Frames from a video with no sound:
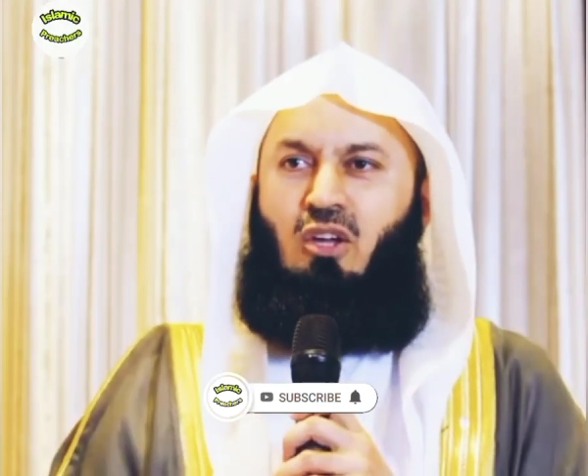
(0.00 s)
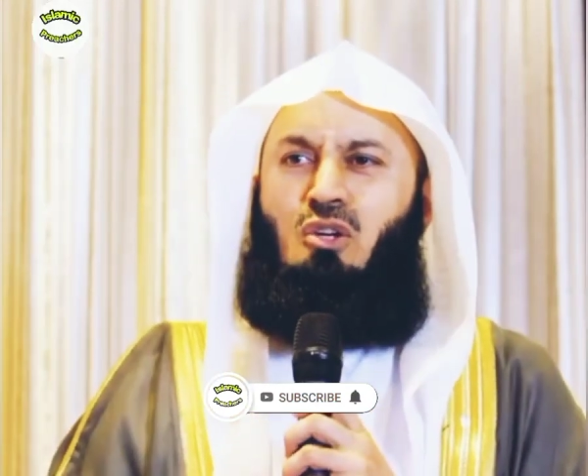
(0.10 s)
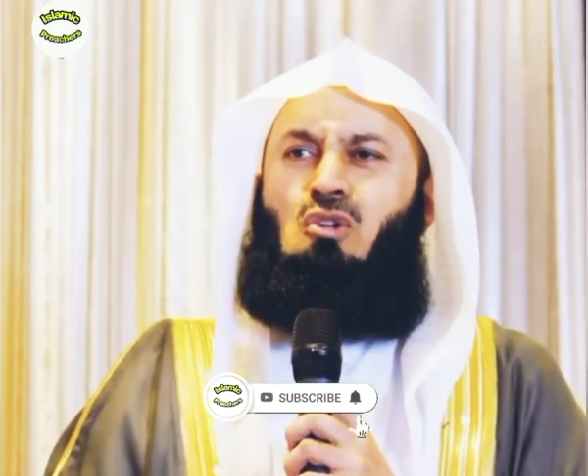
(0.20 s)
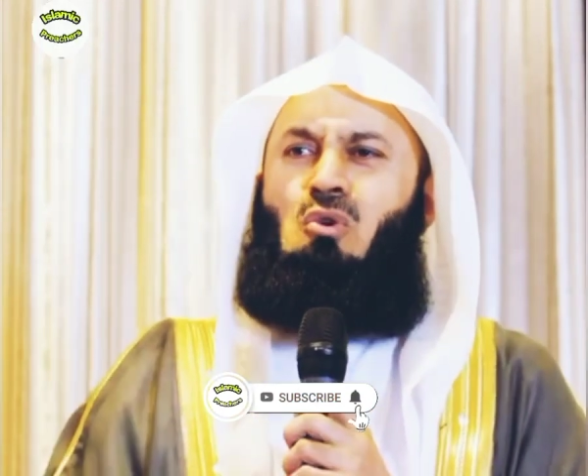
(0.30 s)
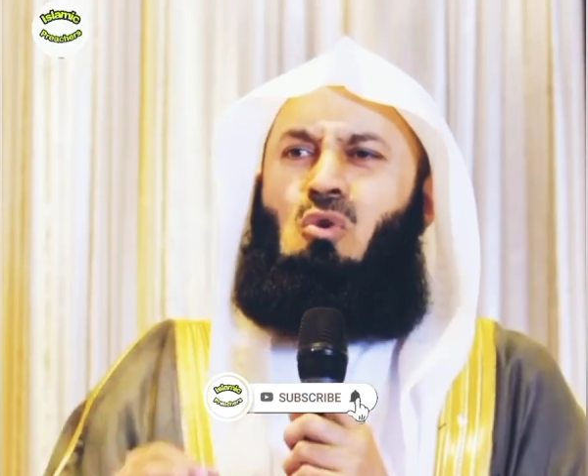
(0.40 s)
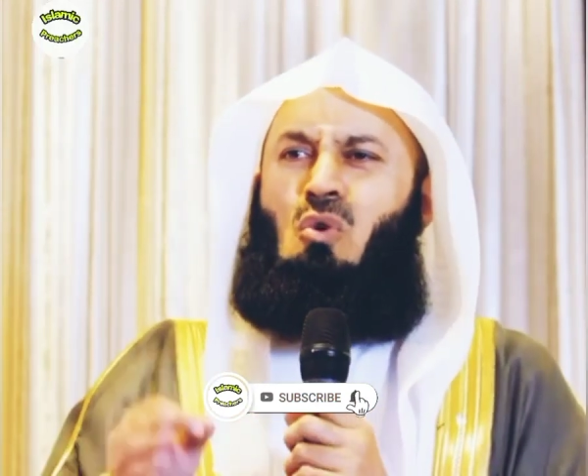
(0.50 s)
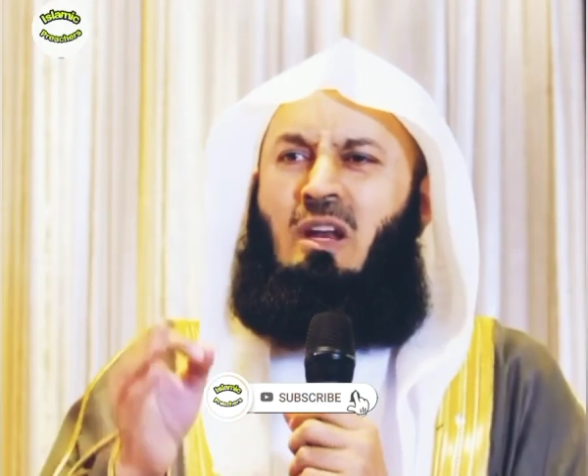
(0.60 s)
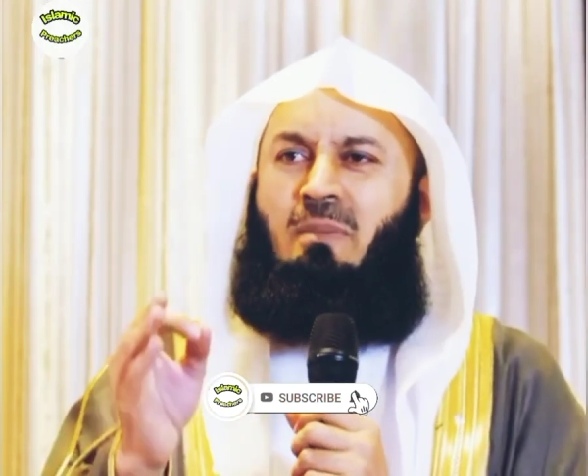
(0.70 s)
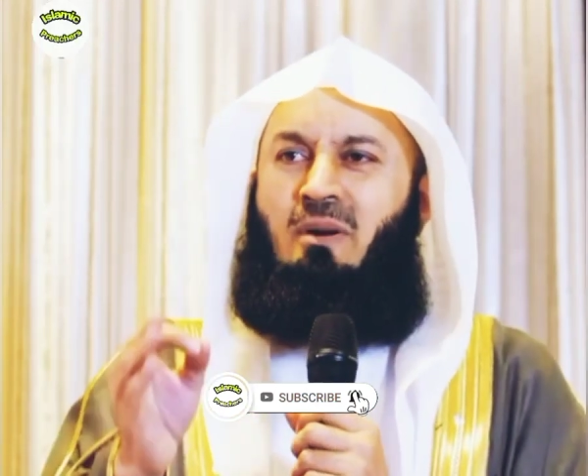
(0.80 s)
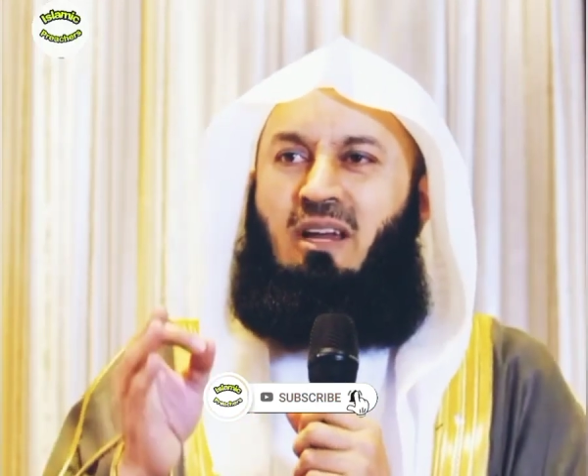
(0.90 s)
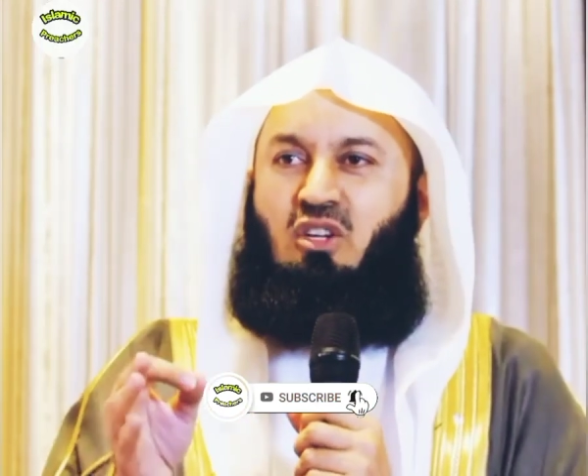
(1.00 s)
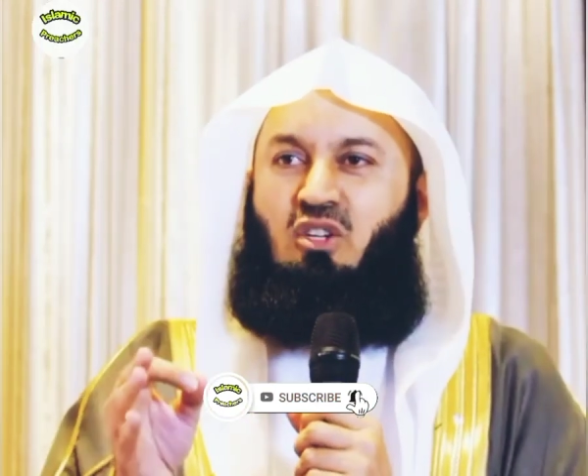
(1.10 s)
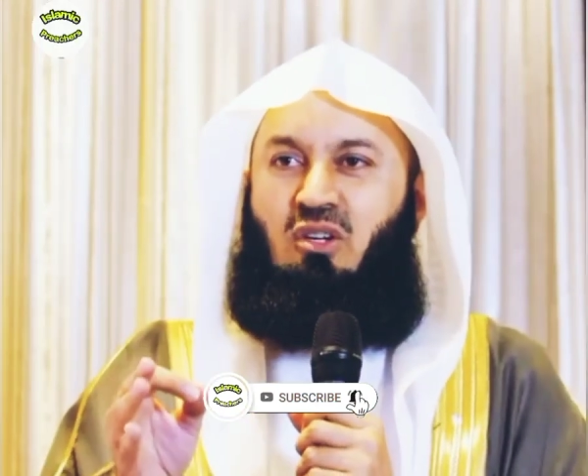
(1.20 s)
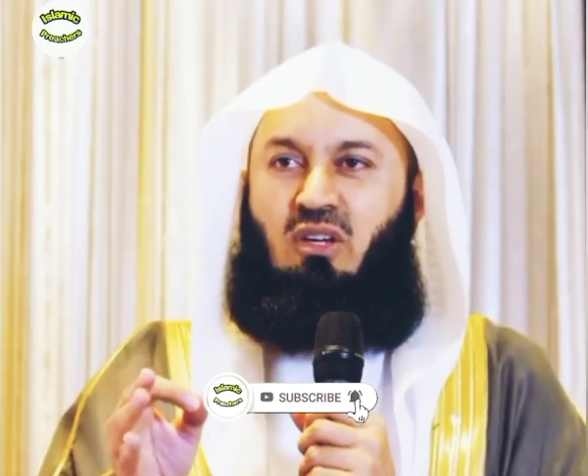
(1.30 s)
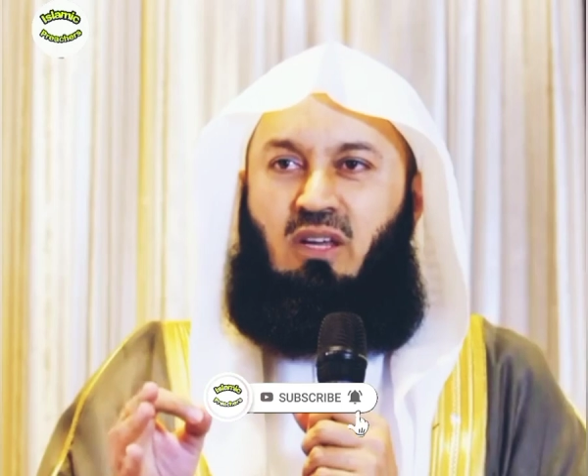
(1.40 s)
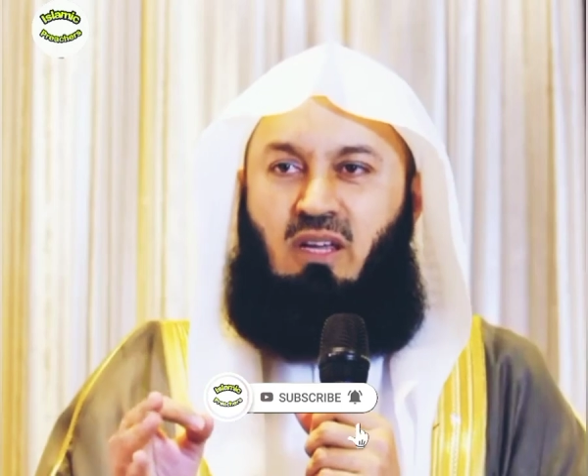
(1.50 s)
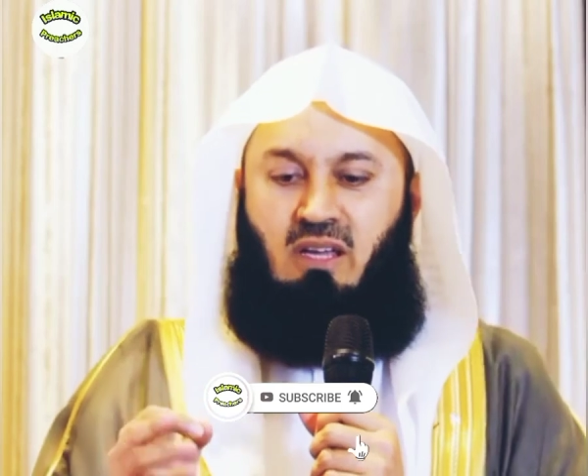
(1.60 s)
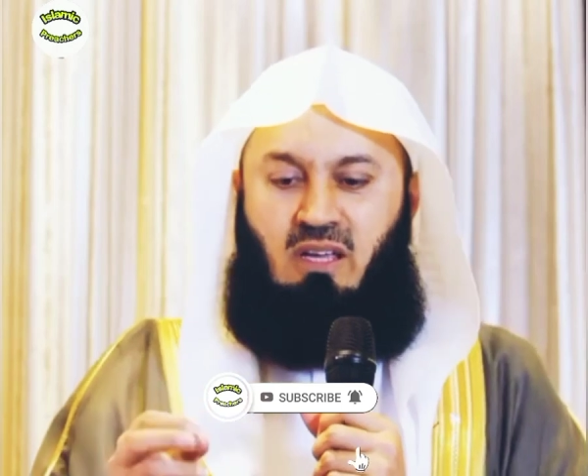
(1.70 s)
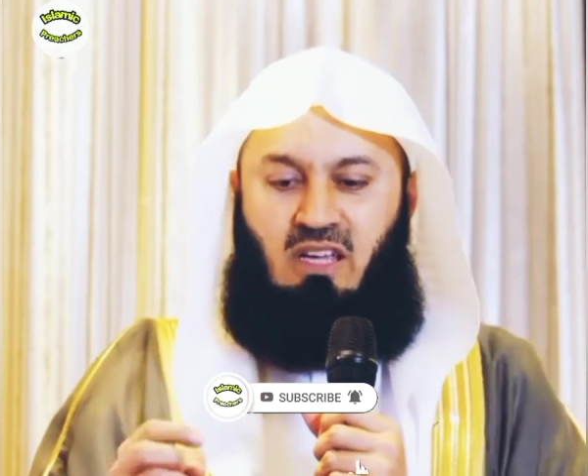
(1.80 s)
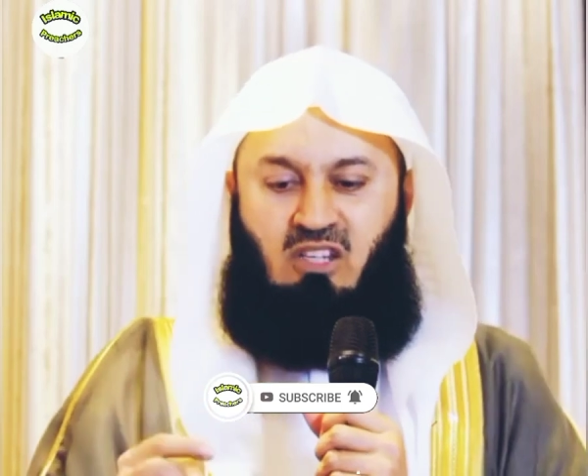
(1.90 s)
true liberation
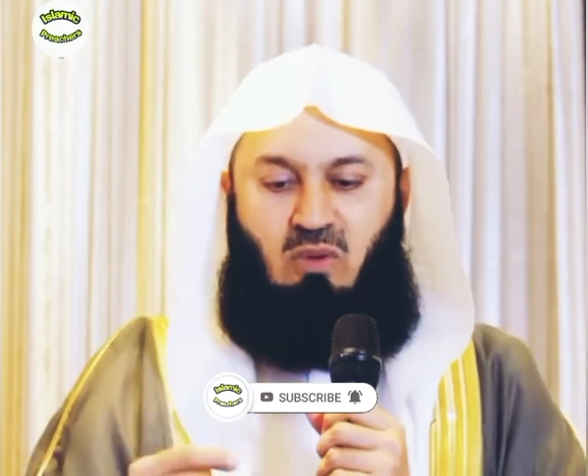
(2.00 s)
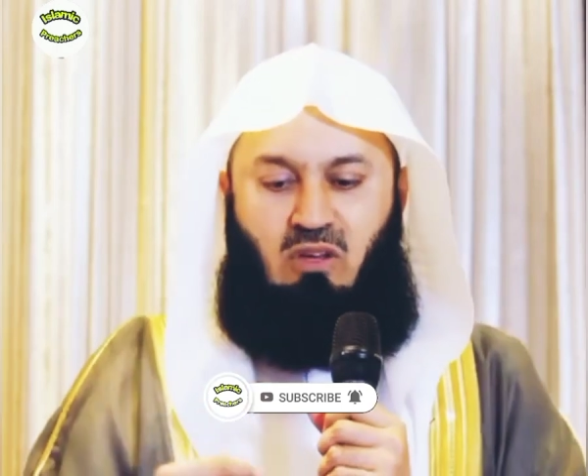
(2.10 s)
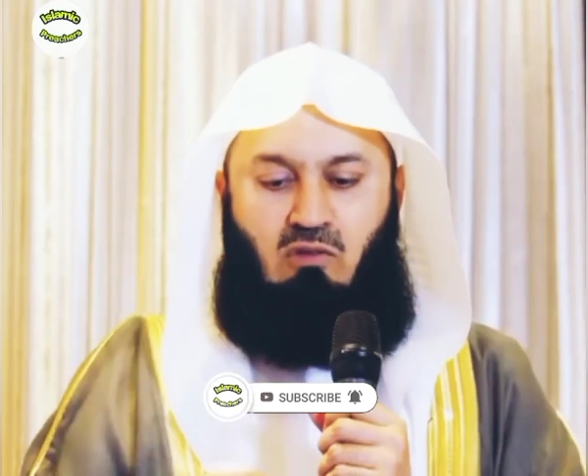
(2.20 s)
is when